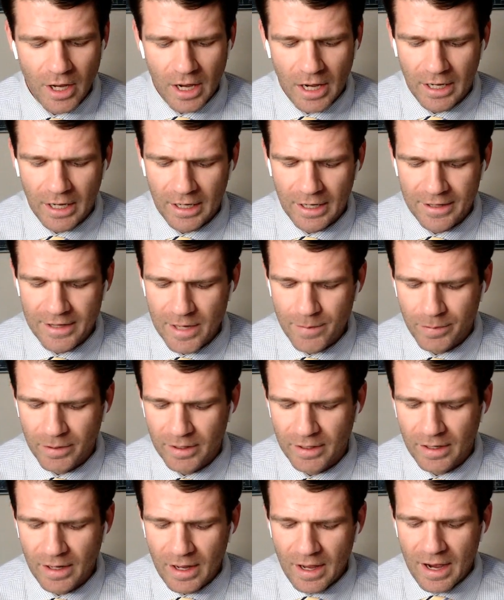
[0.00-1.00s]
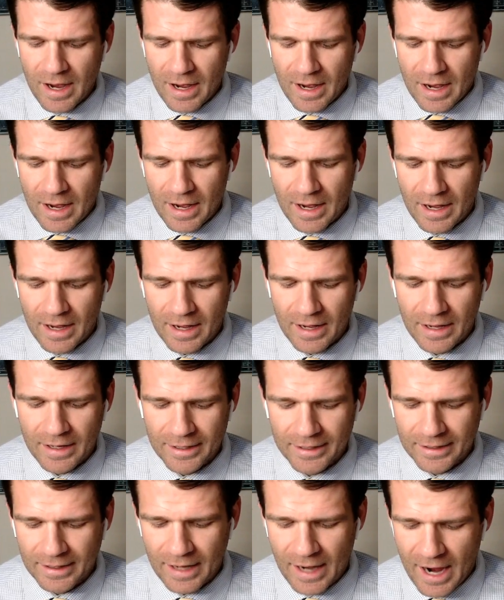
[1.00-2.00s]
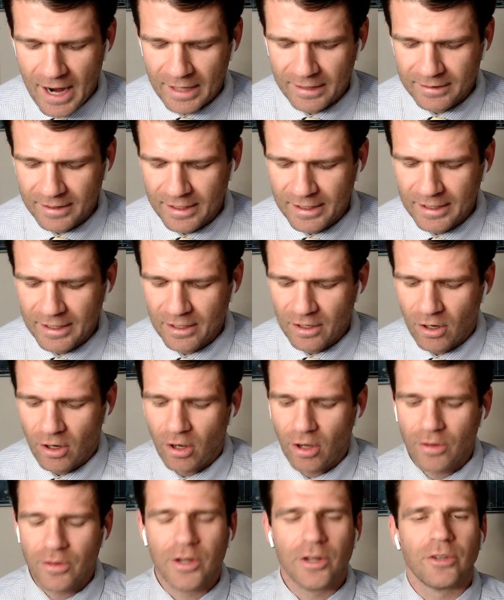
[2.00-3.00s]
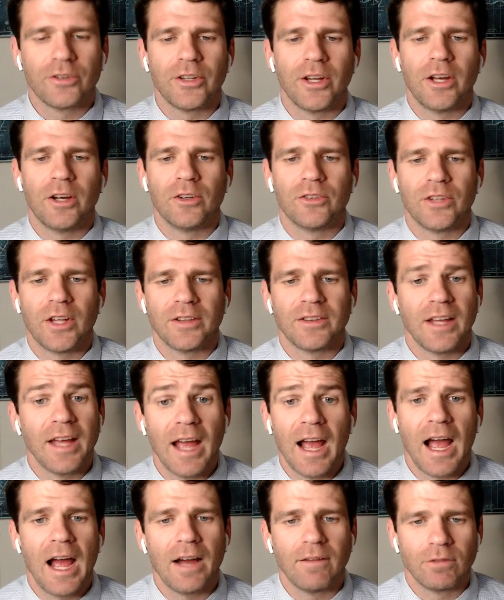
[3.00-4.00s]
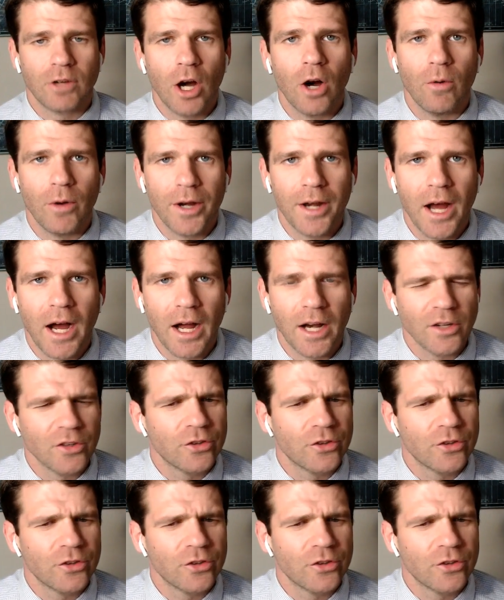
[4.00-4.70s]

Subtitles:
and they've been highlighting all their sales that they have going on.